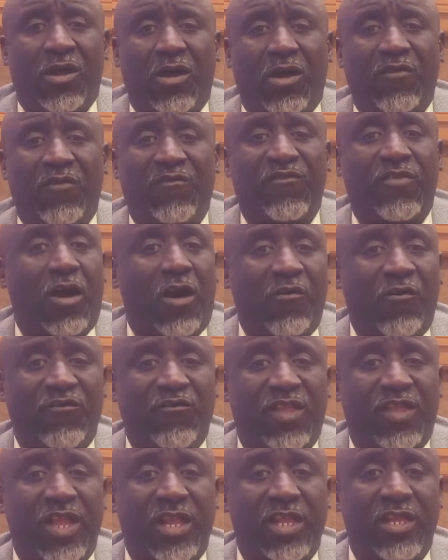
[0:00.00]
of
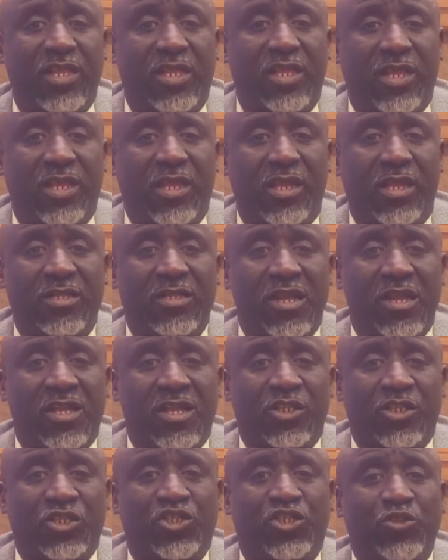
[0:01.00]
golf that he did
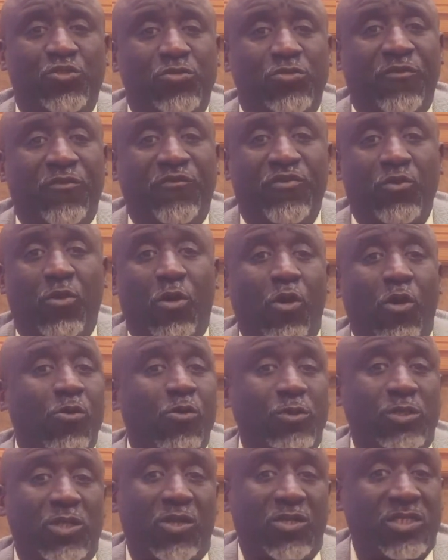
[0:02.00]
shooting a few
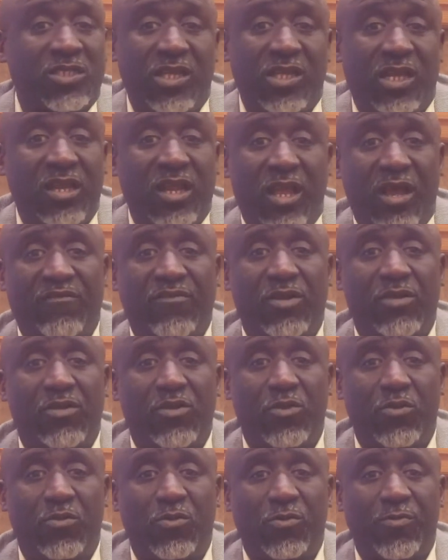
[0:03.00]
holes on Sunday
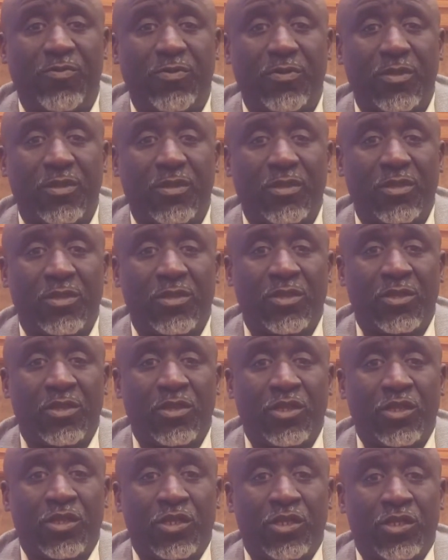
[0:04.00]
afternoon.
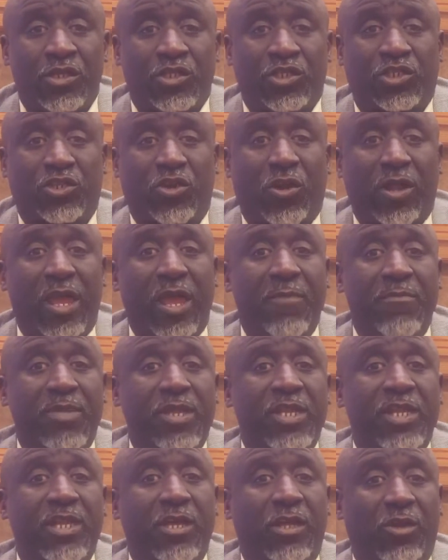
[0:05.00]
Sir
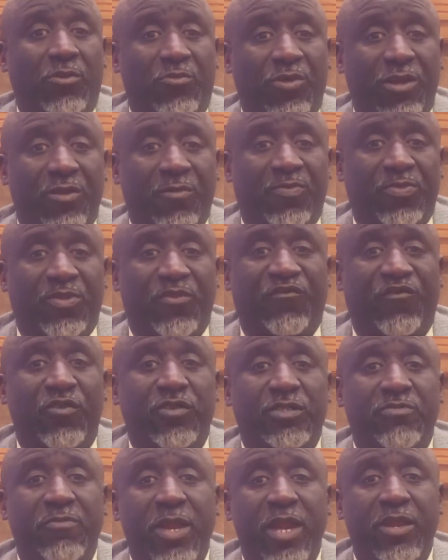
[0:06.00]
Edmund Hillary, the
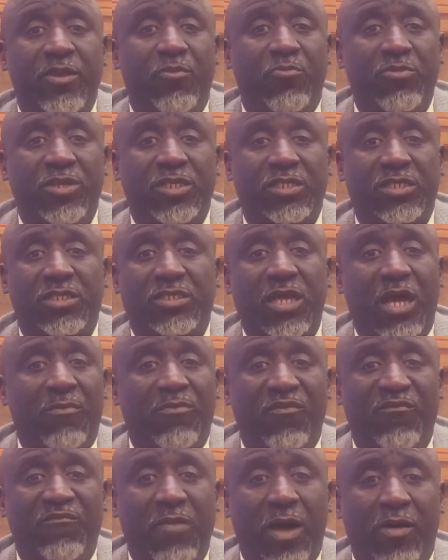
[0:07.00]
first man to reach the top
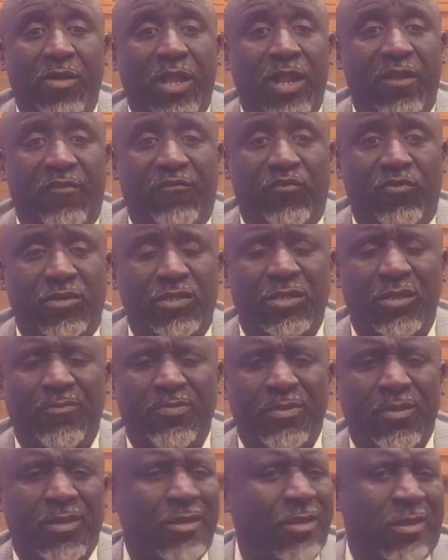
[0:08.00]
of Mount Everest,
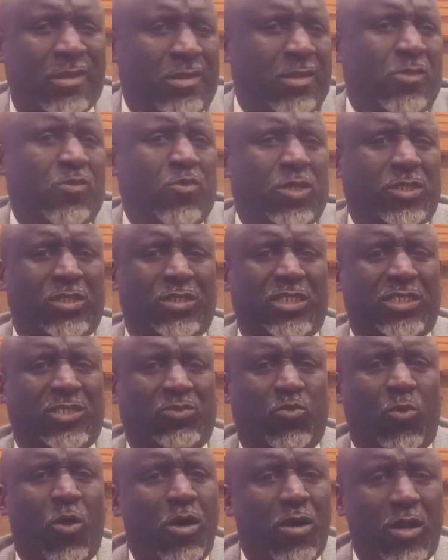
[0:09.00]
he wasn't just
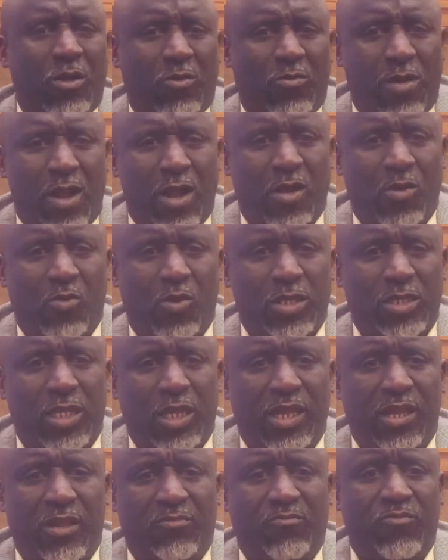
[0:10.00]
walking around one
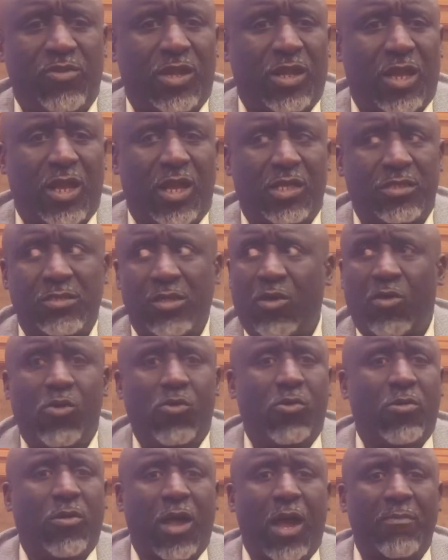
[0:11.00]
day and realized,
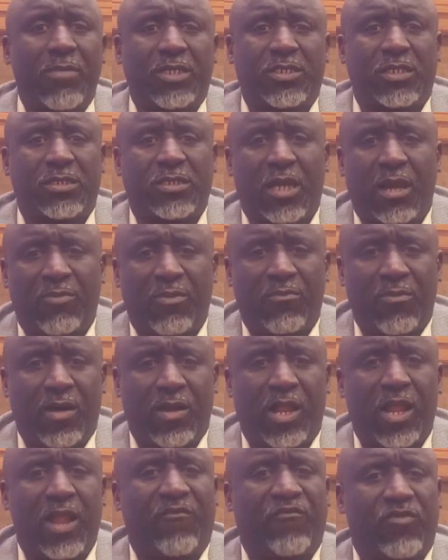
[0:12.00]
oh, I'm at the top of
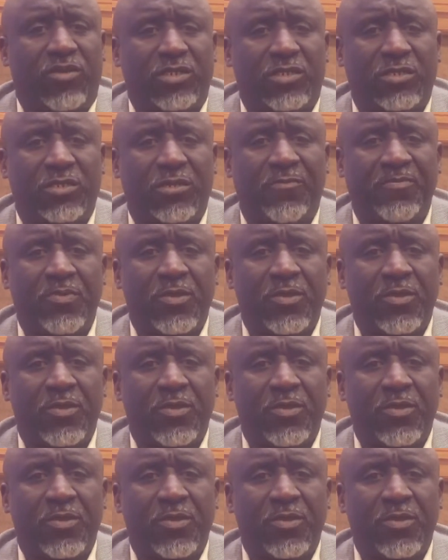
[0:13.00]
Mount Everest.